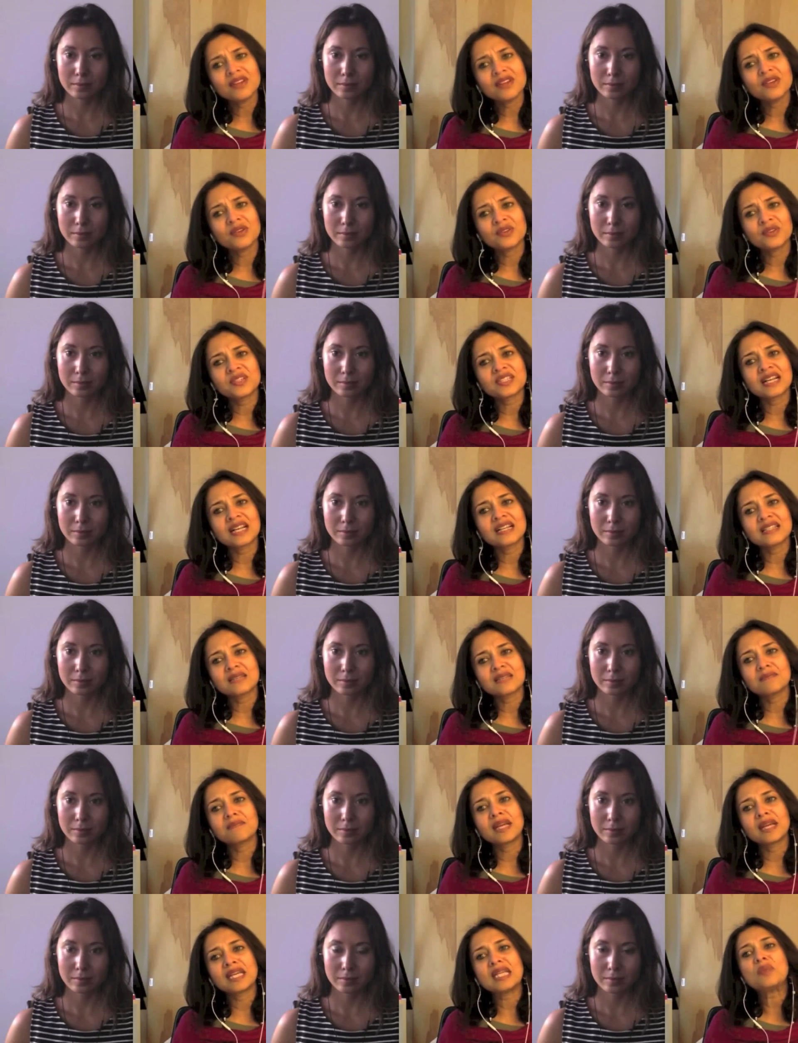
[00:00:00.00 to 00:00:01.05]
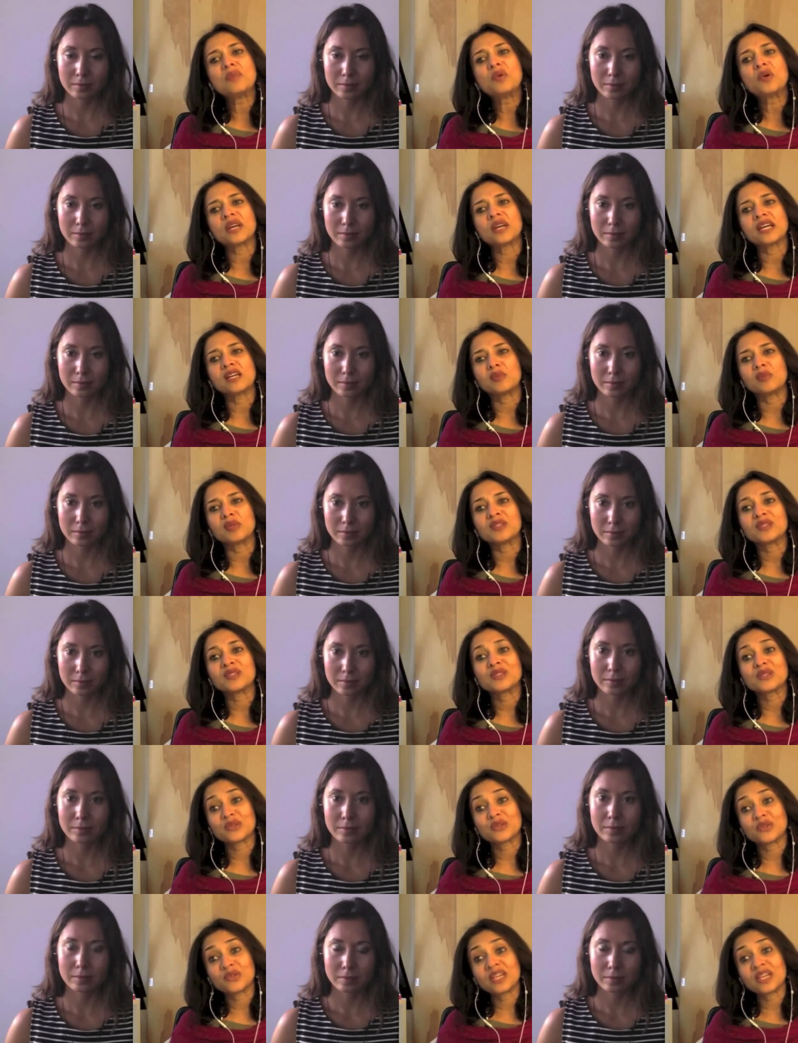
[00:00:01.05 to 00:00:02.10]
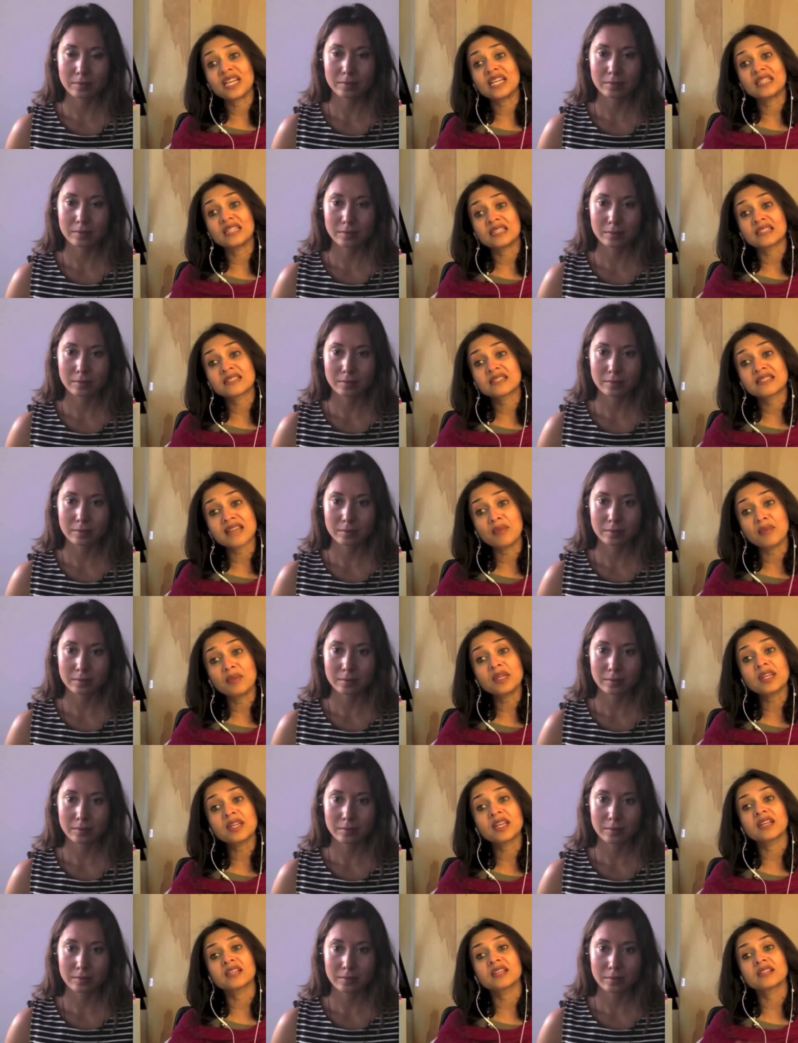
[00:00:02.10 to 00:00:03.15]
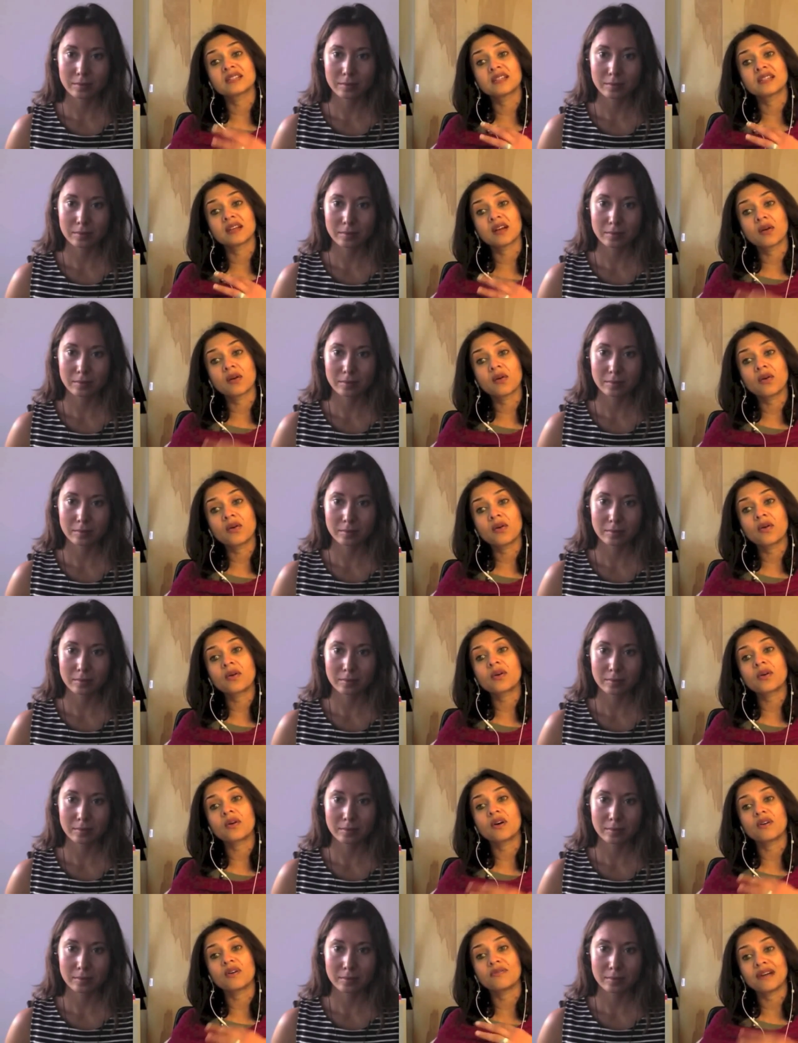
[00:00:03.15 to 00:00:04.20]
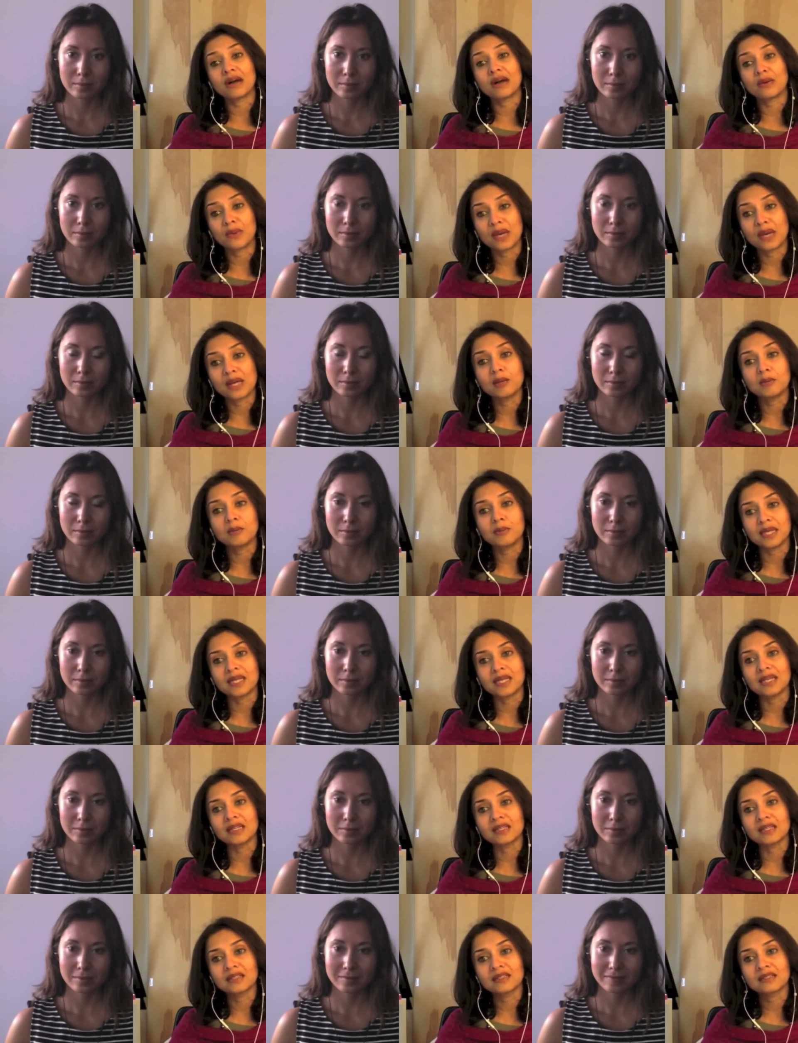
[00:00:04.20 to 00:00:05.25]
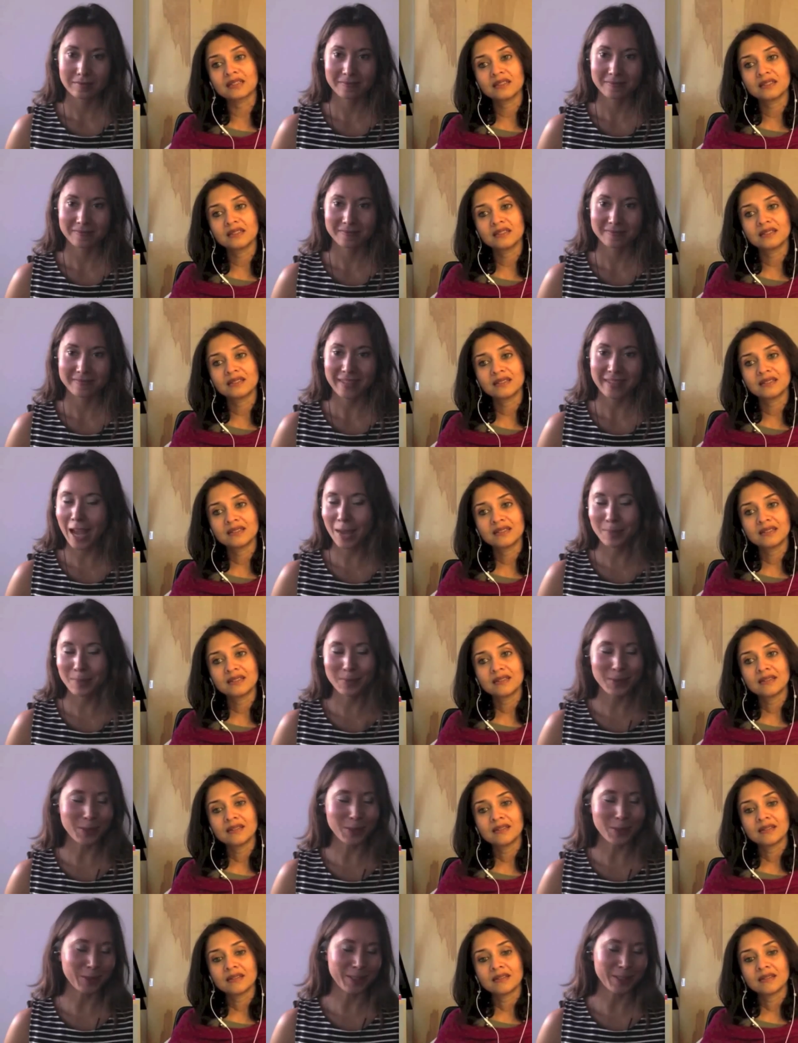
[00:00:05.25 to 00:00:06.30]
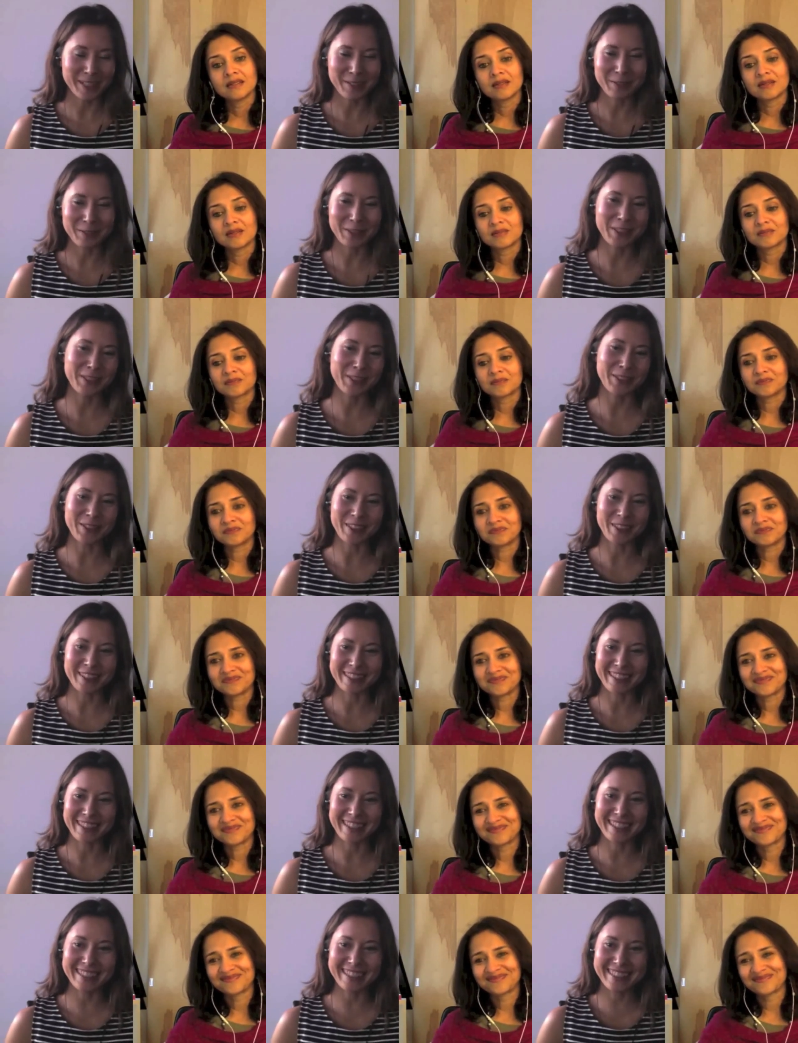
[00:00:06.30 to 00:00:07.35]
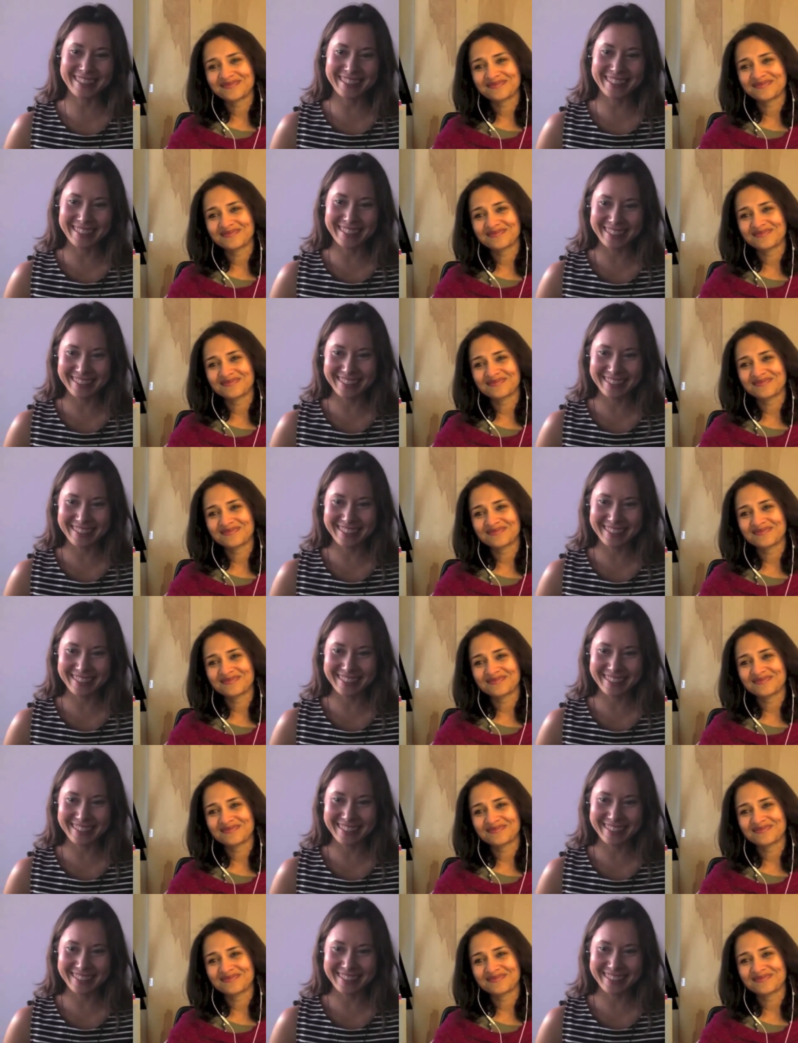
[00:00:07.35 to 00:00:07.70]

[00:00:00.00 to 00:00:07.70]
Speaker 1: you know results in many more ailments. So really, the stomach is the core of our well-being.
Speaker 2: I'm totally with you on this.